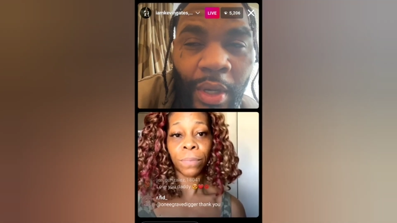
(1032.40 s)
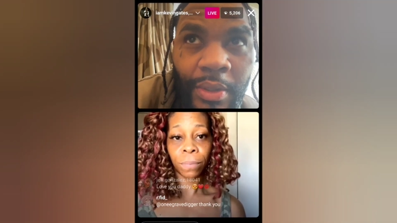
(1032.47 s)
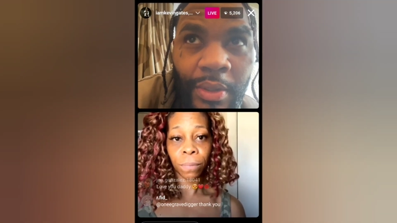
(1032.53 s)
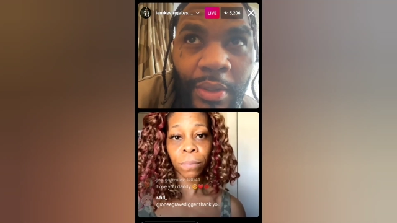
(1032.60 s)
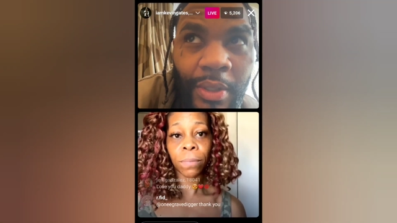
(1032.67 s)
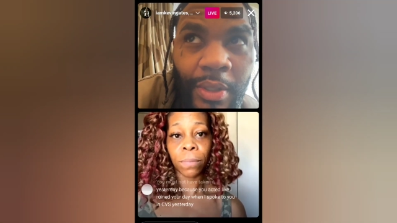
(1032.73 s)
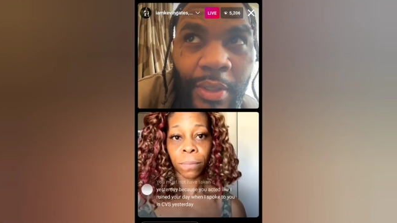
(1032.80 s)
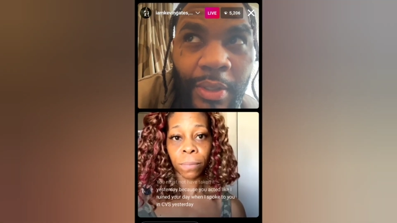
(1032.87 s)

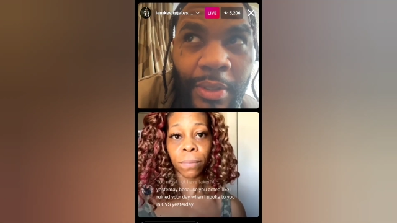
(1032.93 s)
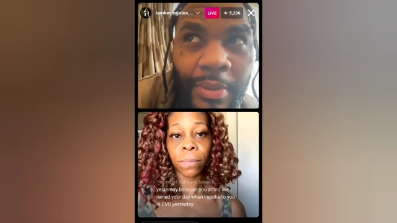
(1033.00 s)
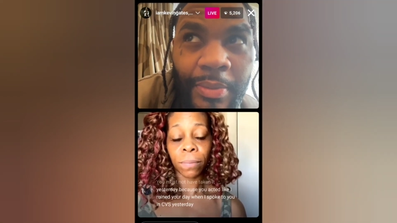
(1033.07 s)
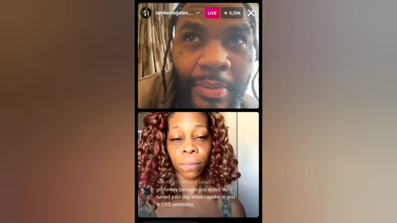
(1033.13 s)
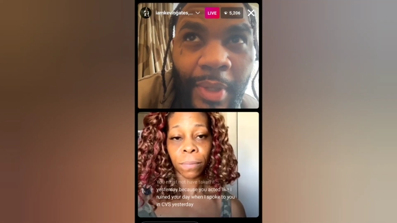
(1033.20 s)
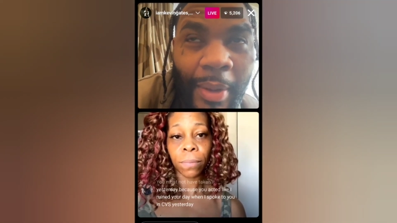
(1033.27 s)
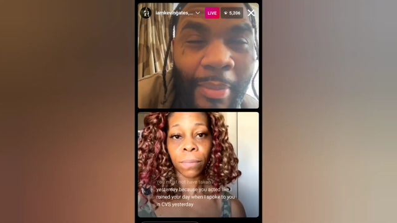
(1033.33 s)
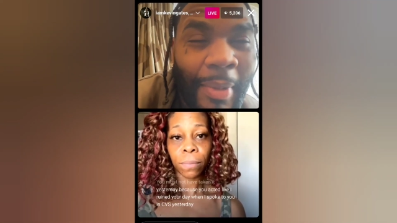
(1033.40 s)
Speaker 1: the um
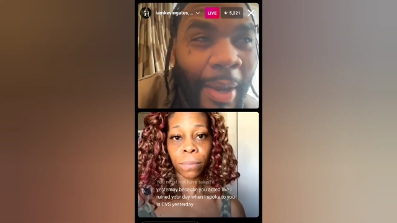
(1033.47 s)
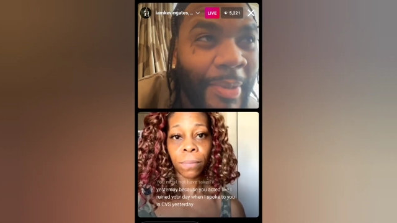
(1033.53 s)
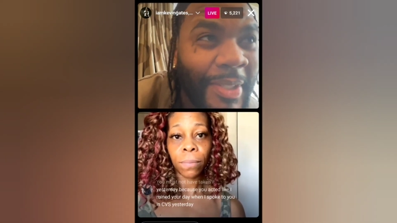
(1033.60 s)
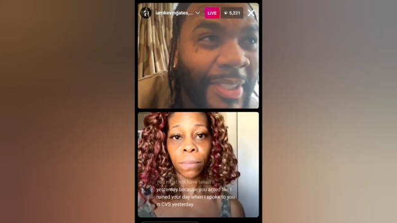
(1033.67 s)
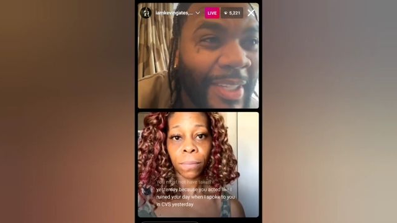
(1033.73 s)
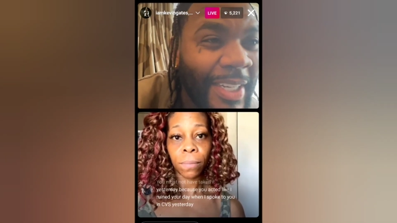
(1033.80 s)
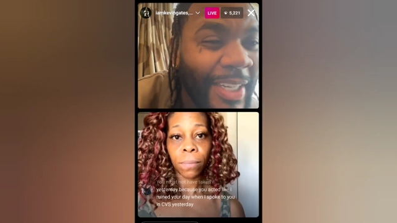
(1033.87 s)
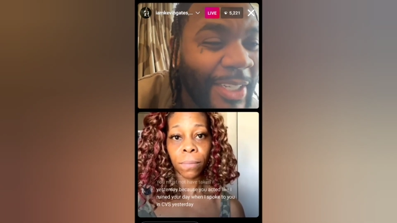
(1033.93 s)
I might
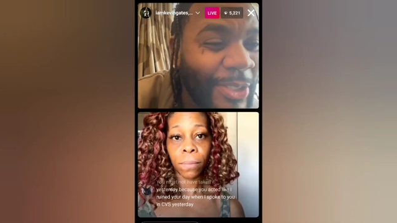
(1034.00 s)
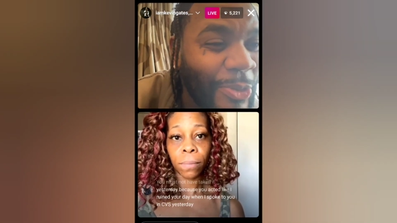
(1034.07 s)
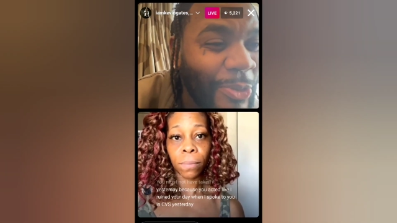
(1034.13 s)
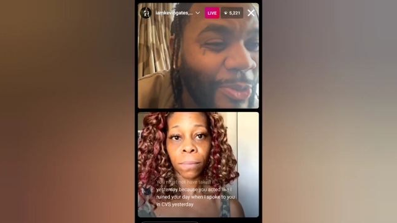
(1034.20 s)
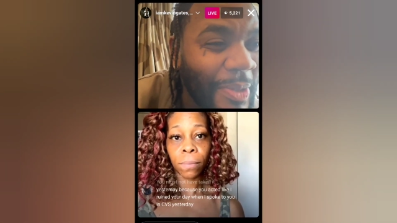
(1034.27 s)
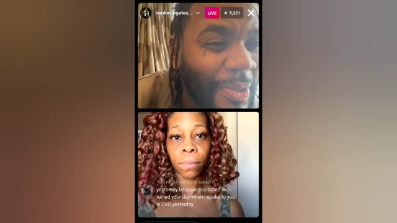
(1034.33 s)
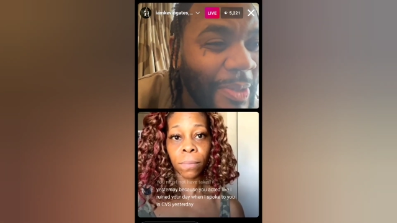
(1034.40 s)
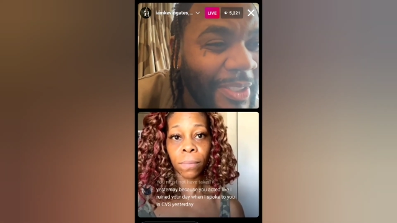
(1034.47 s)
be saying
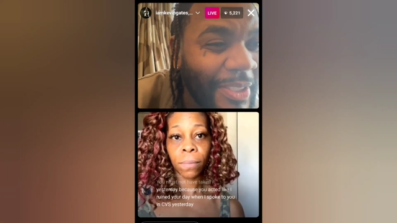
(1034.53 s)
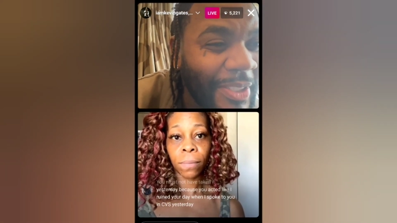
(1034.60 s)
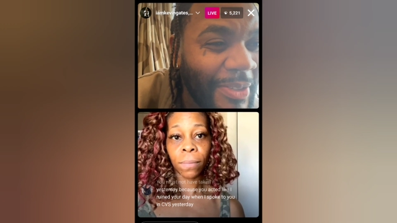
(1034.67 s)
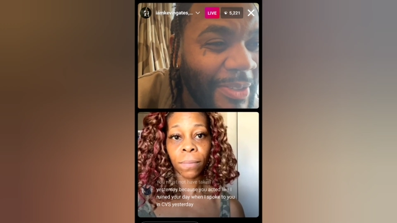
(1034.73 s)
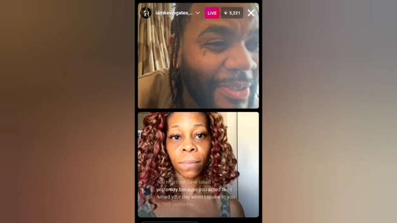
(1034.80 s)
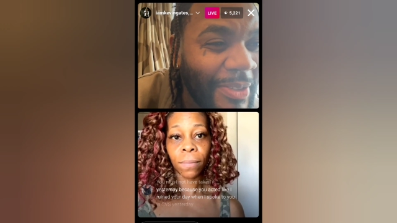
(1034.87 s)
too much.